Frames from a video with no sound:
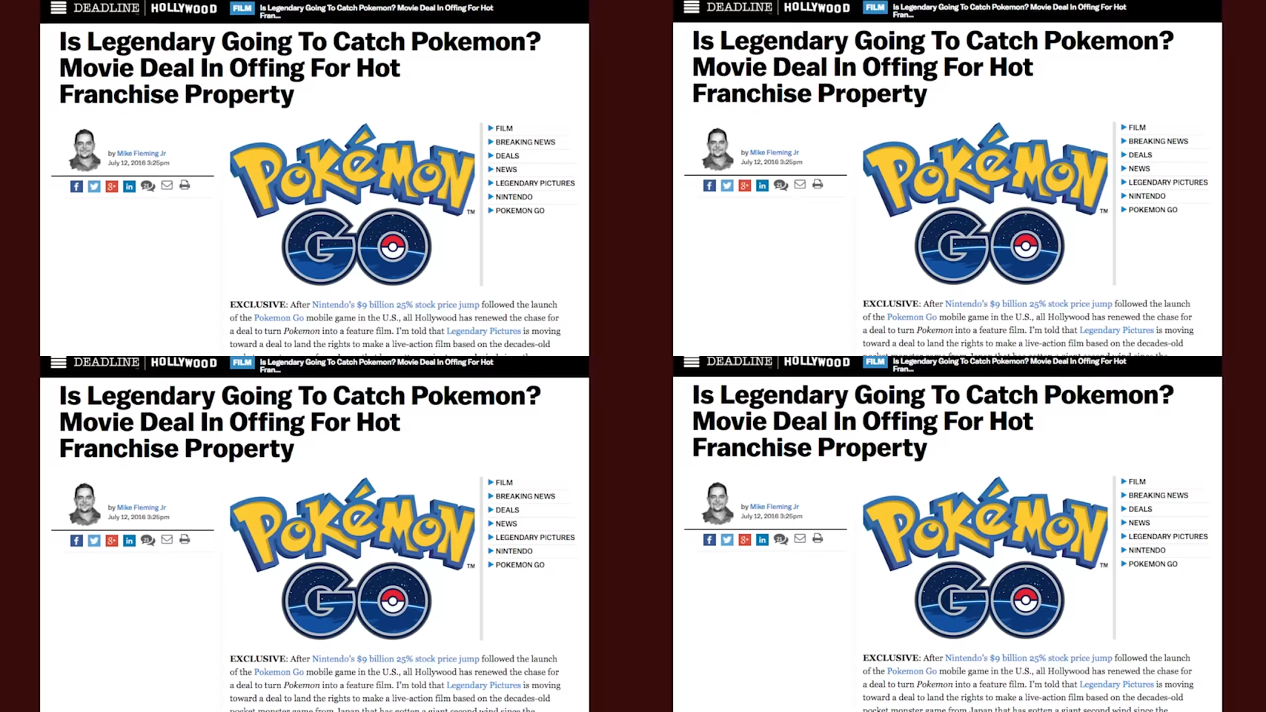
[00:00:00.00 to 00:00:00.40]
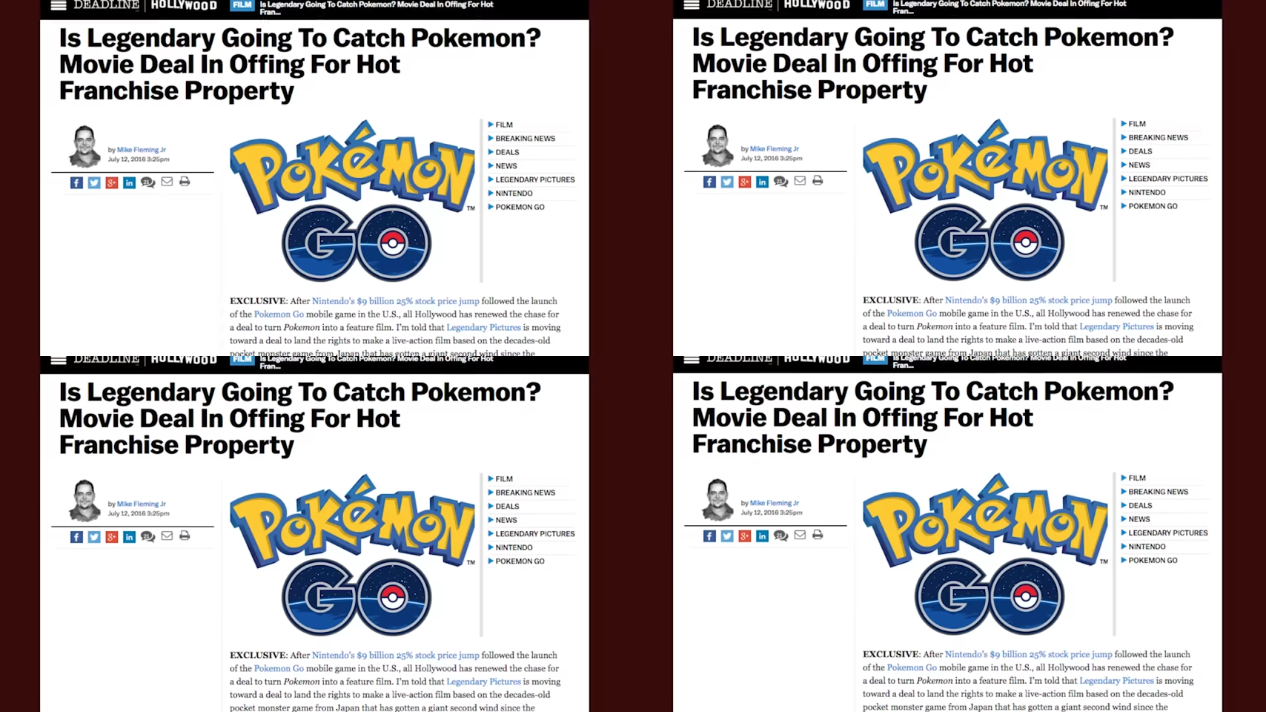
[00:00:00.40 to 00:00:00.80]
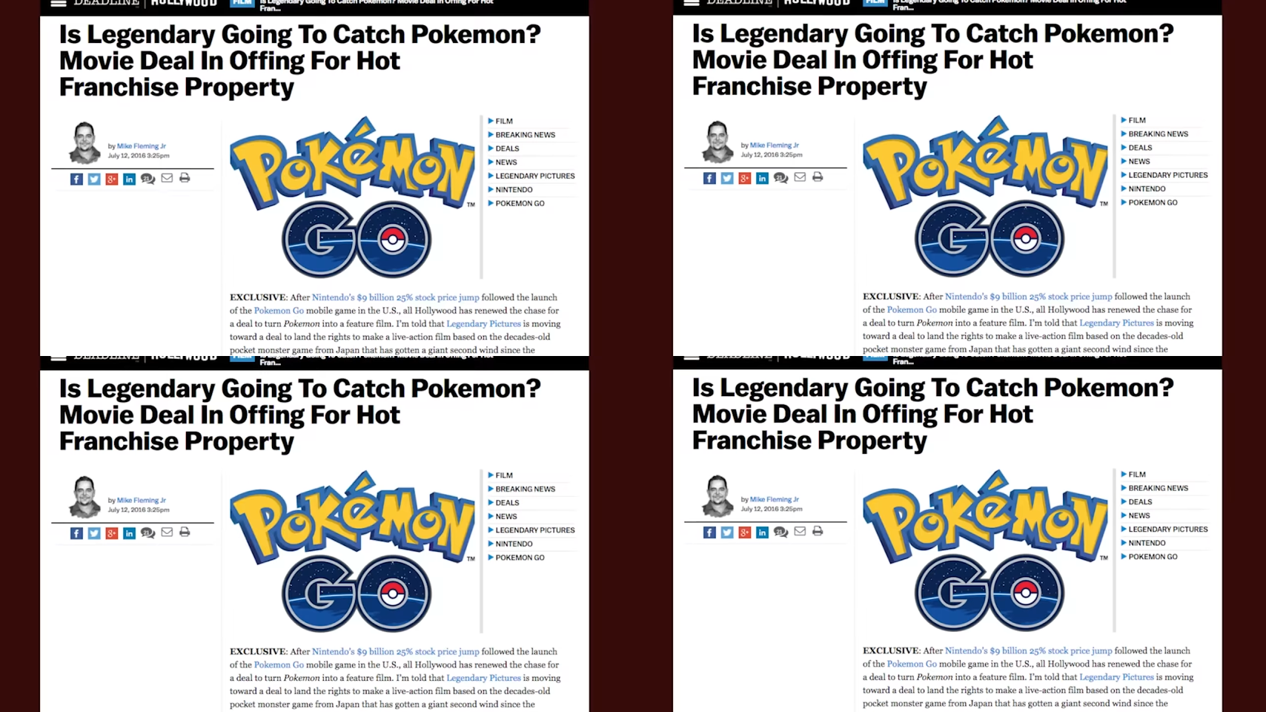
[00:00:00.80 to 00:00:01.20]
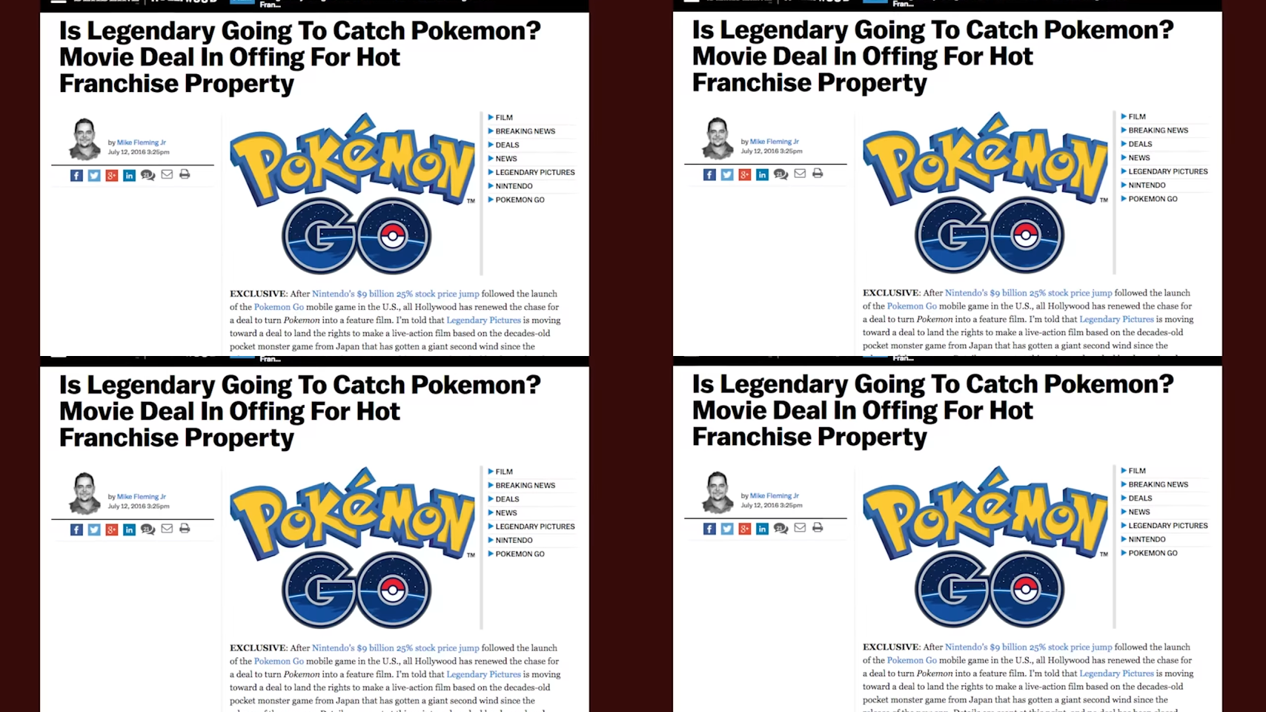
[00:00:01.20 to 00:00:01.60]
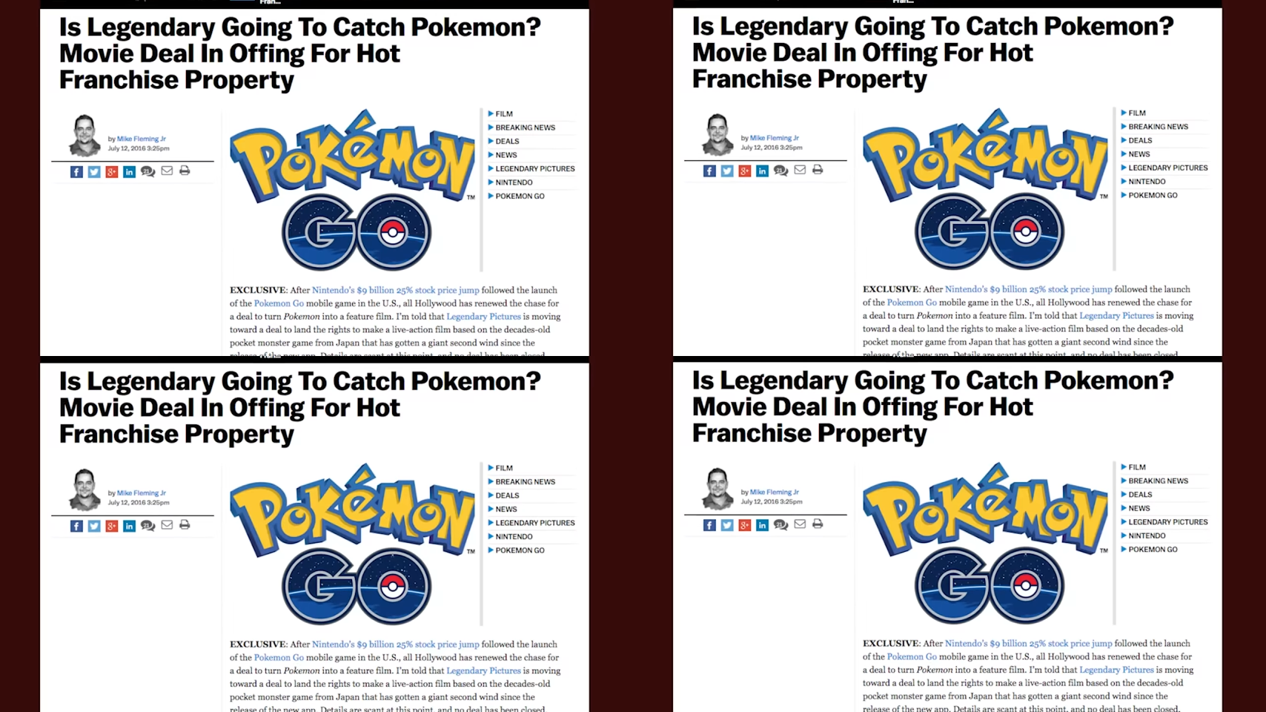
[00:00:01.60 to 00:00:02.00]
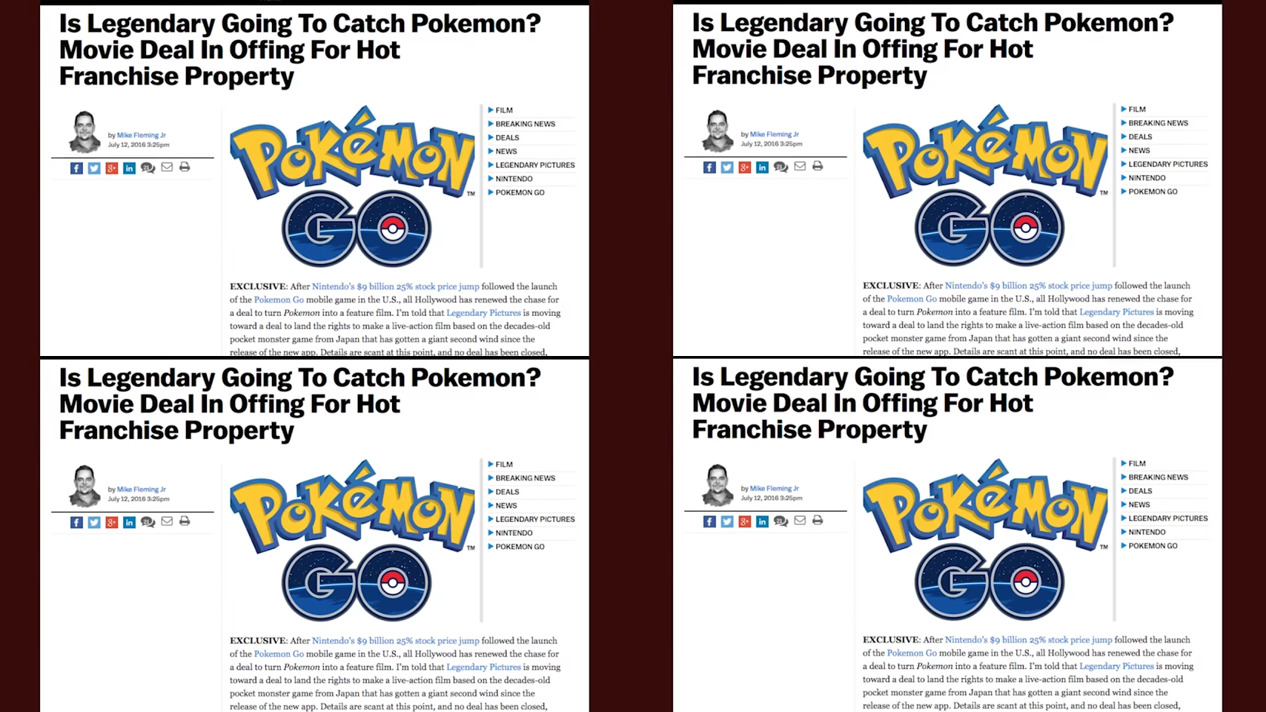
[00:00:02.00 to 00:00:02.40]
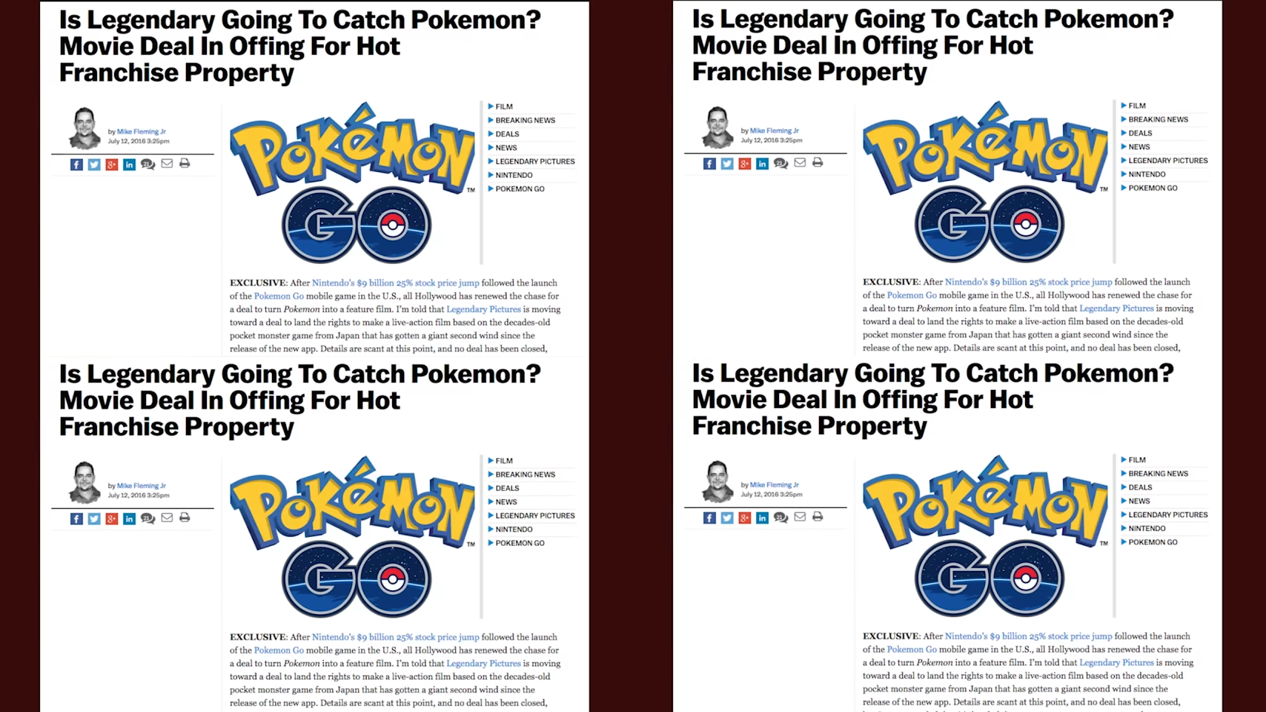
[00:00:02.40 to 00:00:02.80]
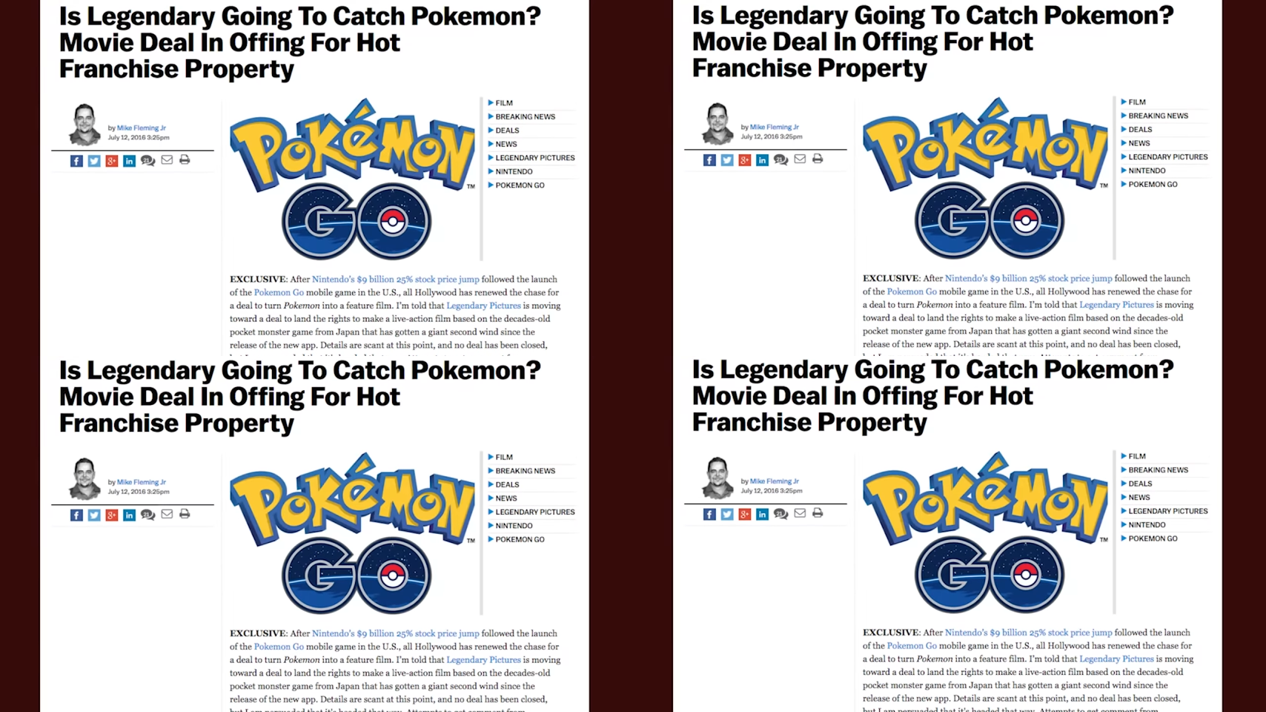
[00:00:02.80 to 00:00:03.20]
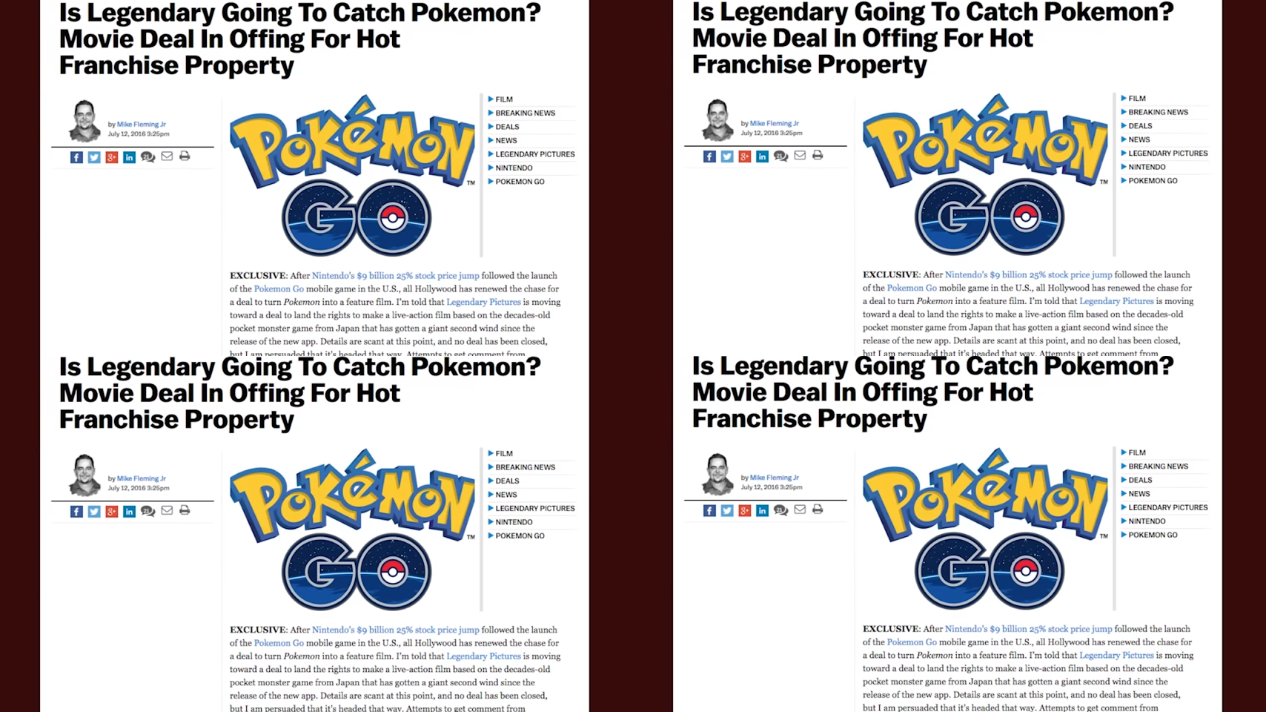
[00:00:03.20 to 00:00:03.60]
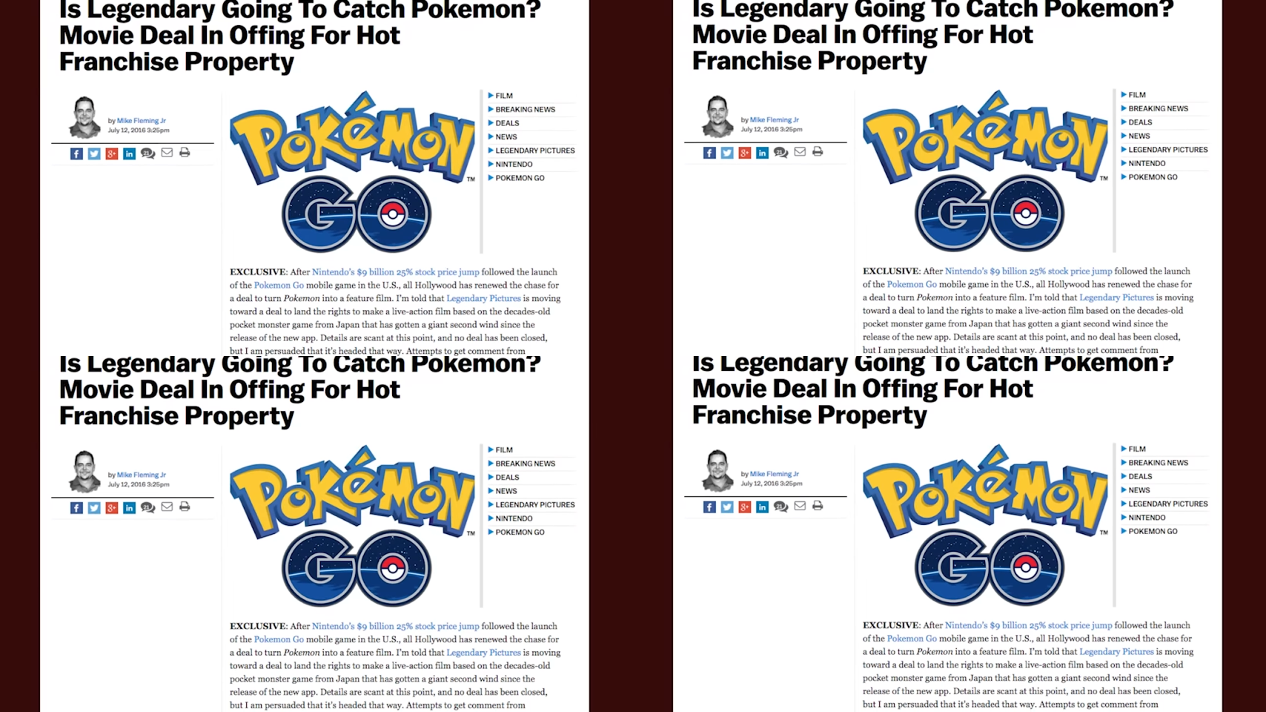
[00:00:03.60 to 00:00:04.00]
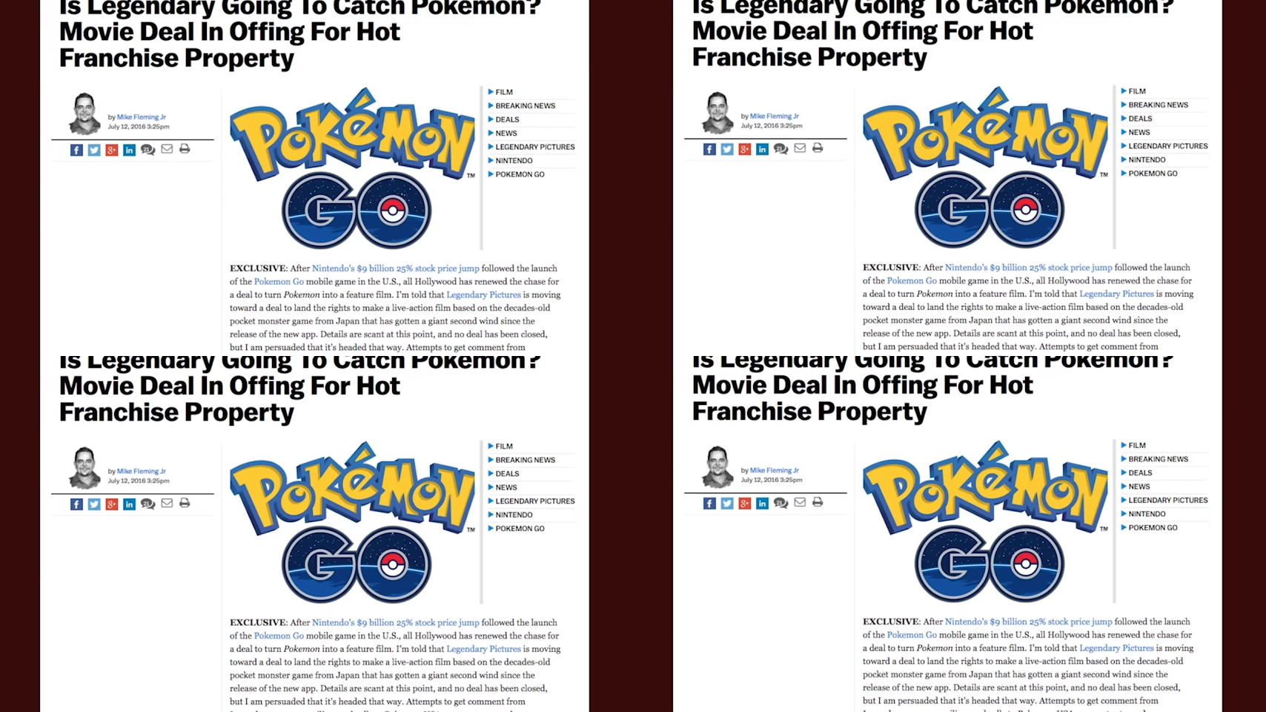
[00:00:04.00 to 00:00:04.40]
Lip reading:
(no speaker visible)